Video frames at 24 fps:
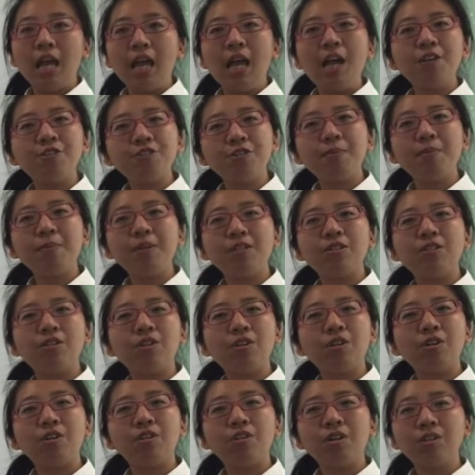HMS
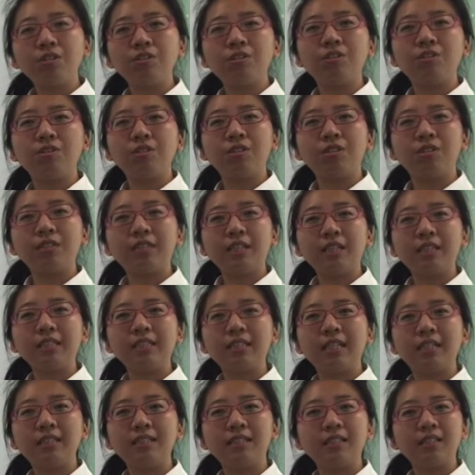also could
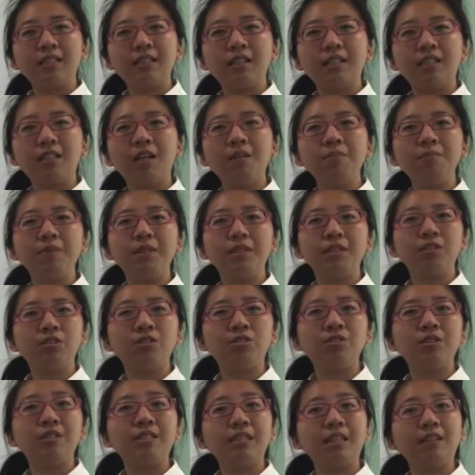downsize their company
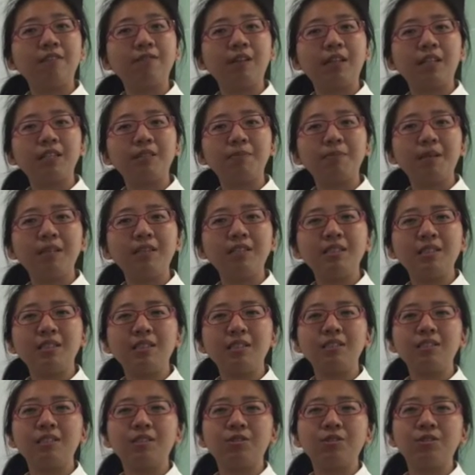to save
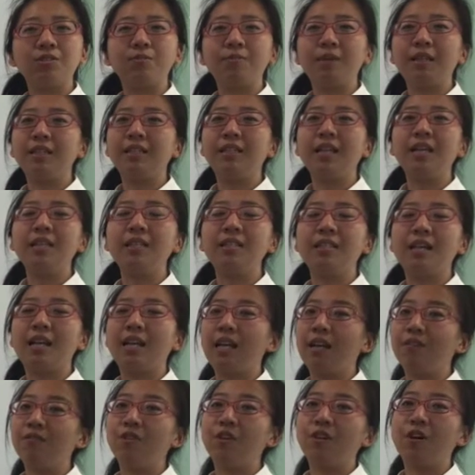expenses to maintain their
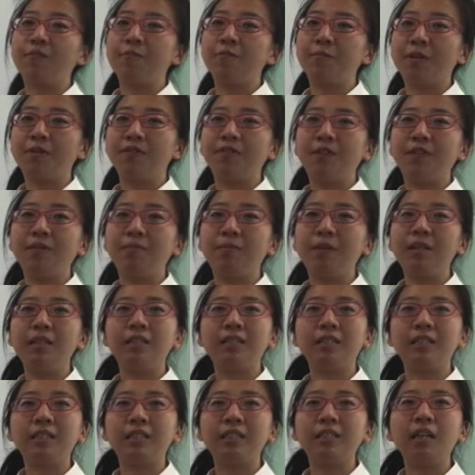level of
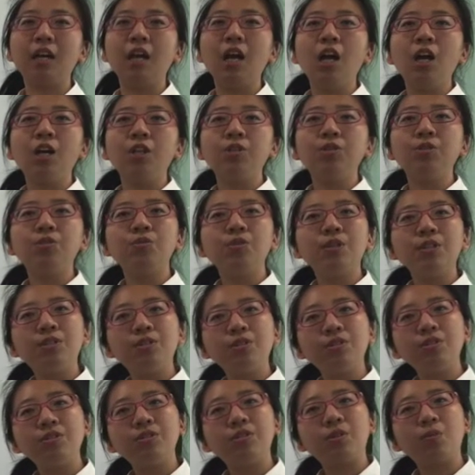profitability. To
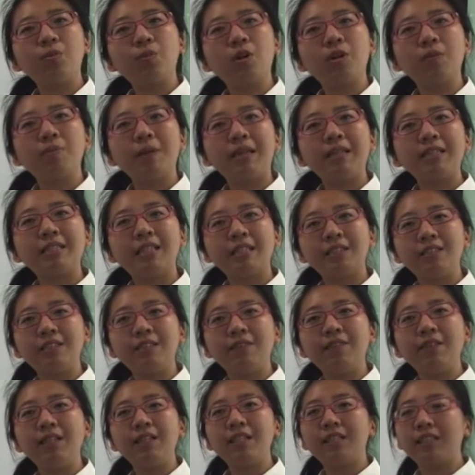reduce the workplace
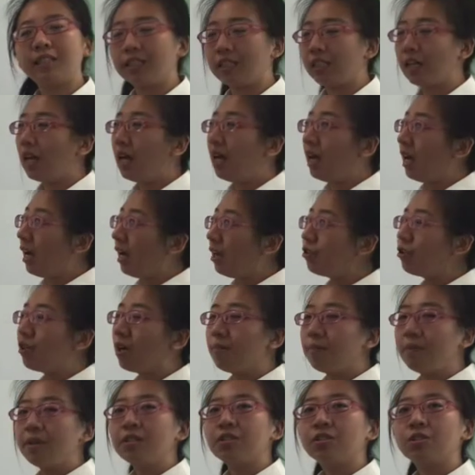incivility,
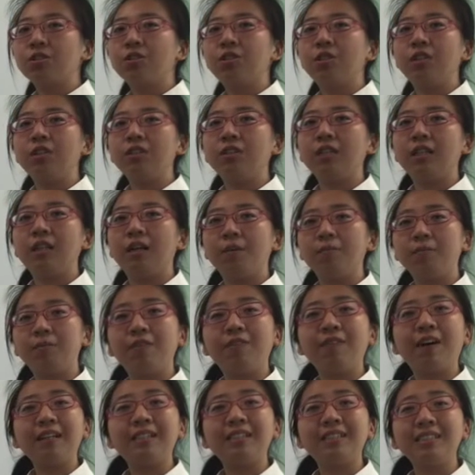HMS could
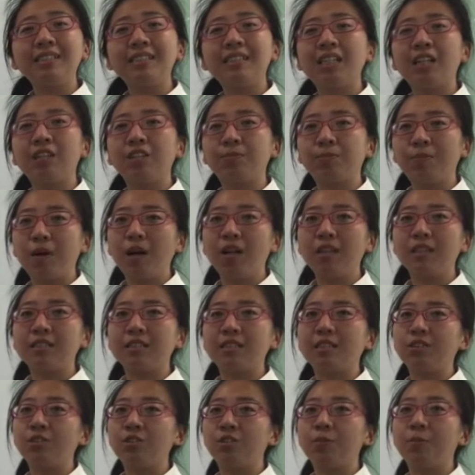provide detailed
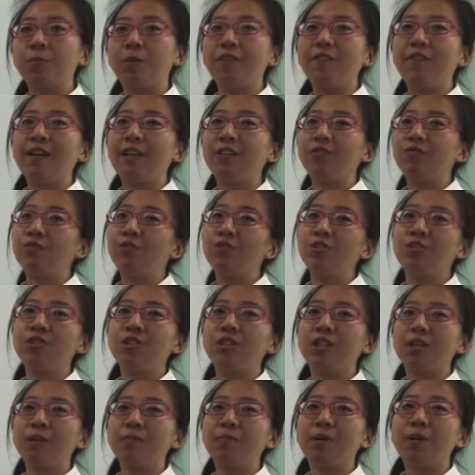policy to prevent future
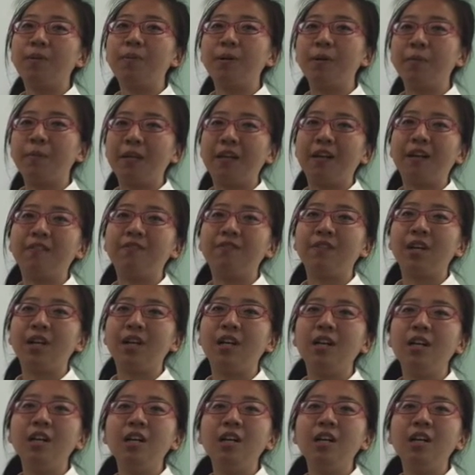improper behavior.